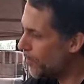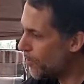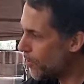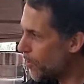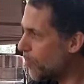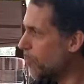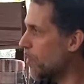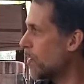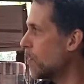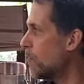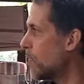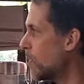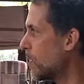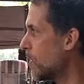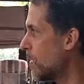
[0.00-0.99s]
No, it
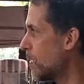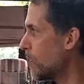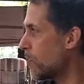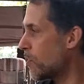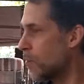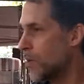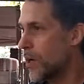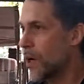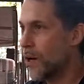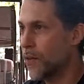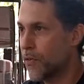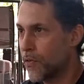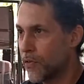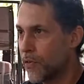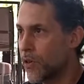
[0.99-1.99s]
really needs to be out
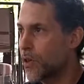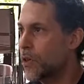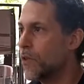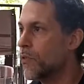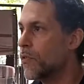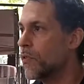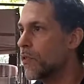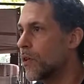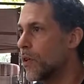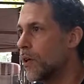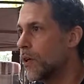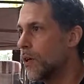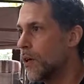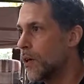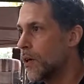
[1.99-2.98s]
of the cities.
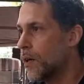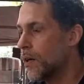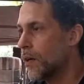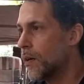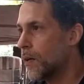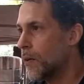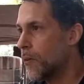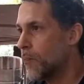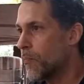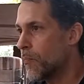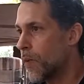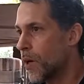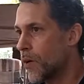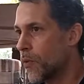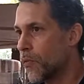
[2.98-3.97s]
Um,
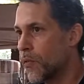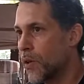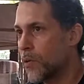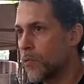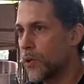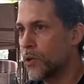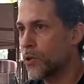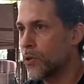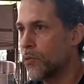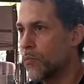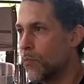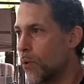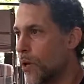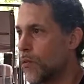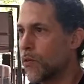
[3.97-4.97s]
I don't think we should
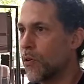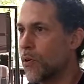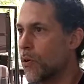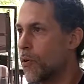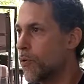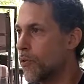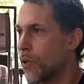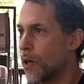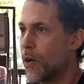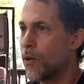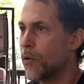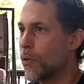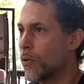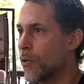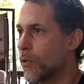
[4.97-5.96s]
rent a
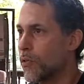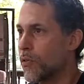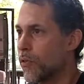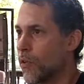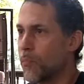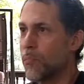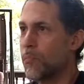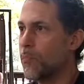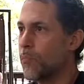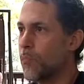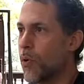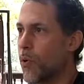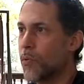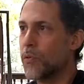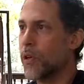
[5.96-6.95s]
hotel or some
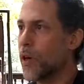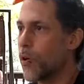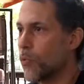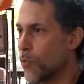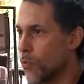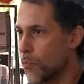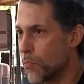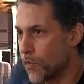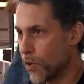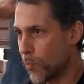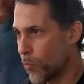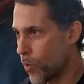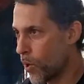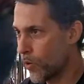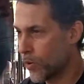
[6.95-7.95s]
hotel room
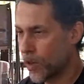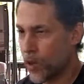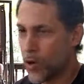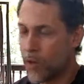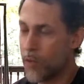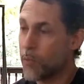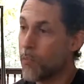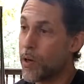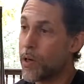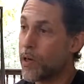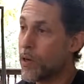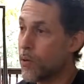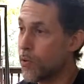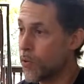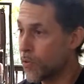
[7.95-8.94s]
somewhere and let all the
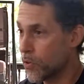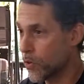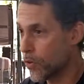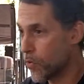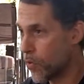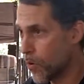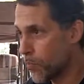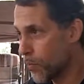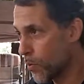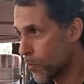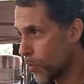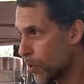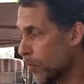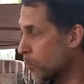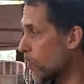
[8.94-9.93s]
money go into the
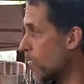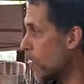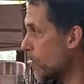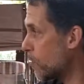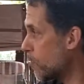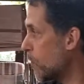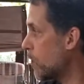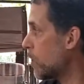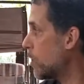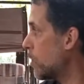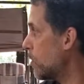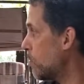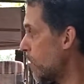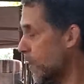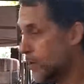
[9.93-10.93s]
corporate world, whereas we
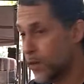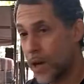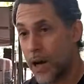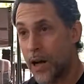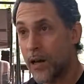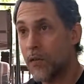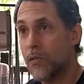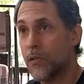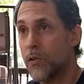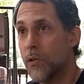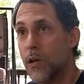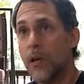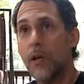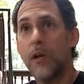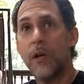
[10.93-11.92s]
can make ties and
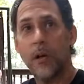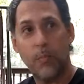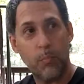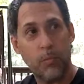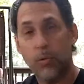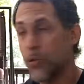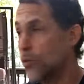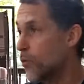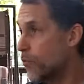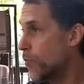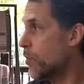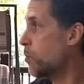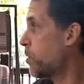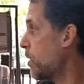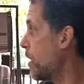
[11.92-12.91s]
improve
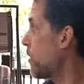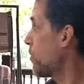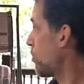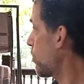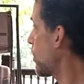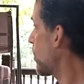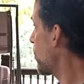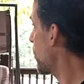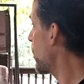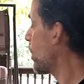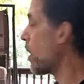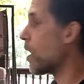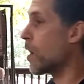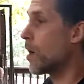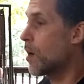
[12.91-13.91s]
the place where we
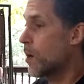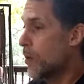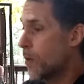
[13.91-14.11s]
are.